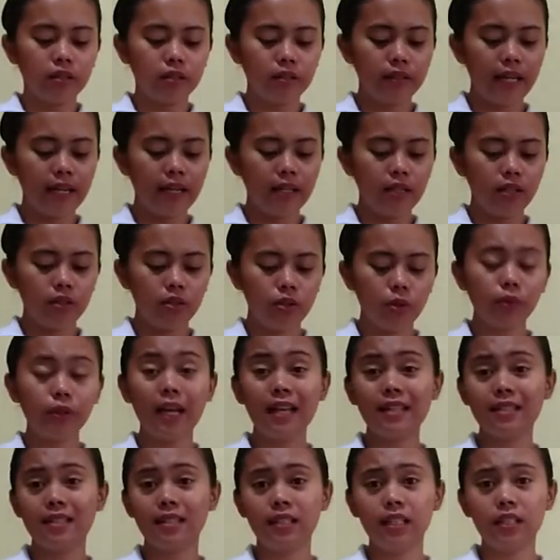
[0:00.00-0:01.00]
then don't
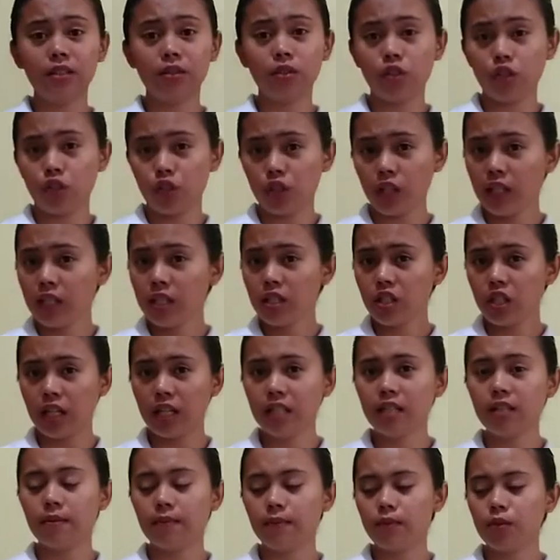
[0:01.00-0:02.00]
hesitate to change
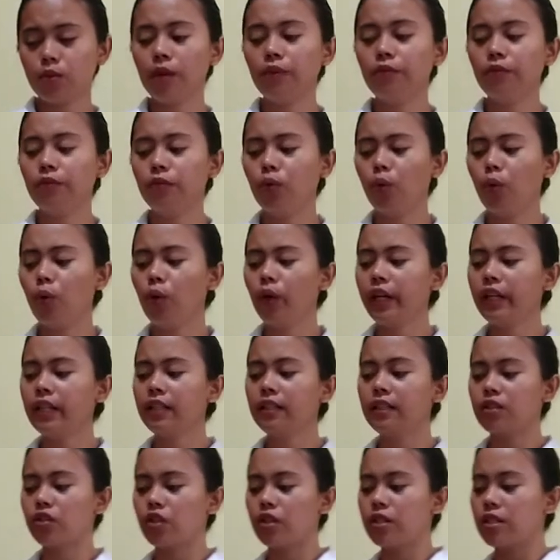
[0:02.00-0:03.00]
it to
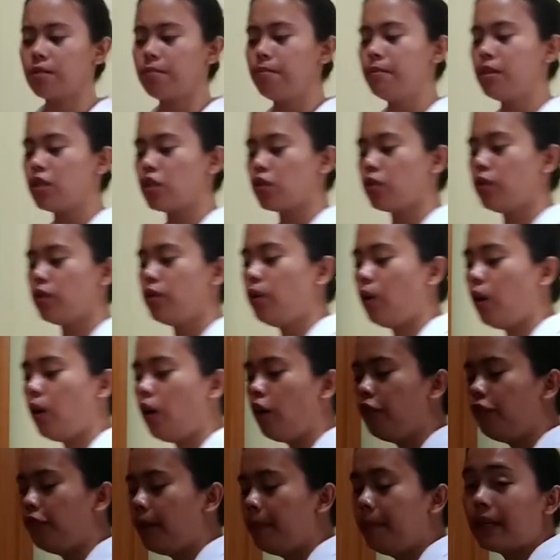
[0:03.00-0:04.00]
avoid the transmission
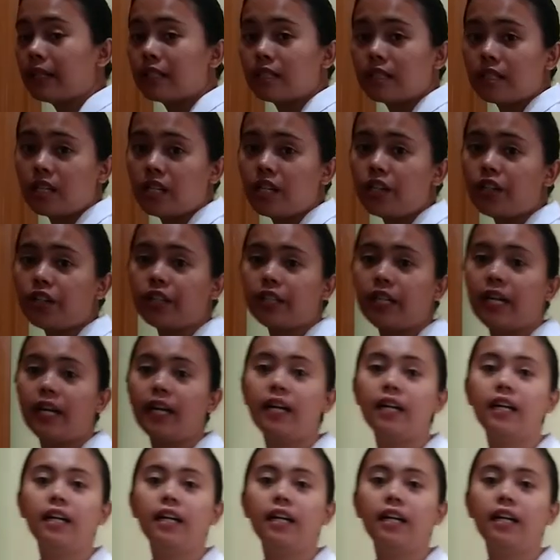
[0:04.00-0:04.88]
of bacteria.